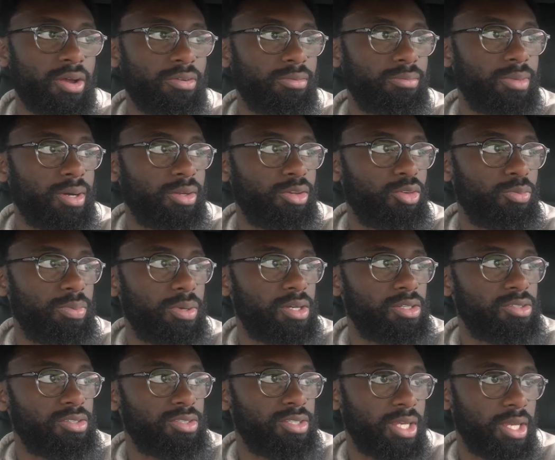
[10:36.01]
I haven't bought new
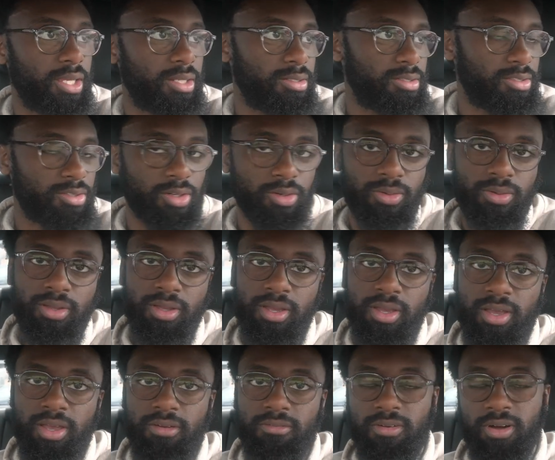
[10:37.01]
pairs of jeans, so
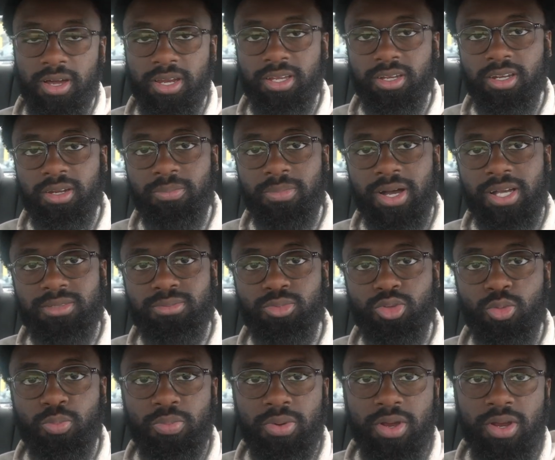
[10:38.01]
finally gonna buy
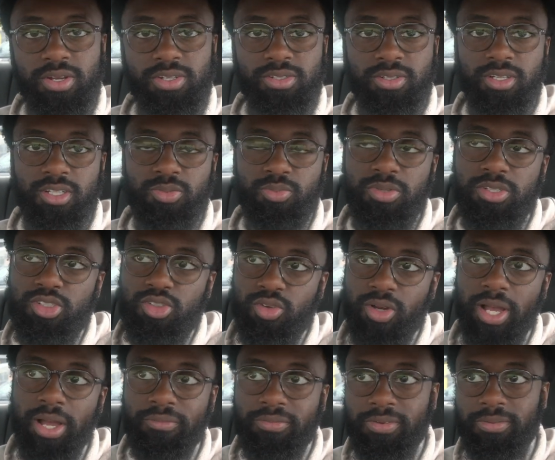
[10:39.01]
some new pairs because we
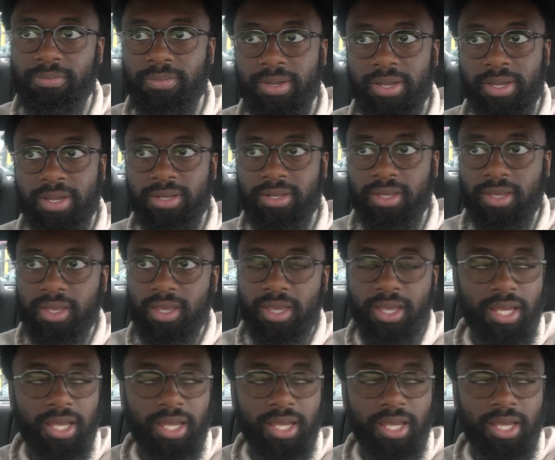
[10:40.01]
traveling, man.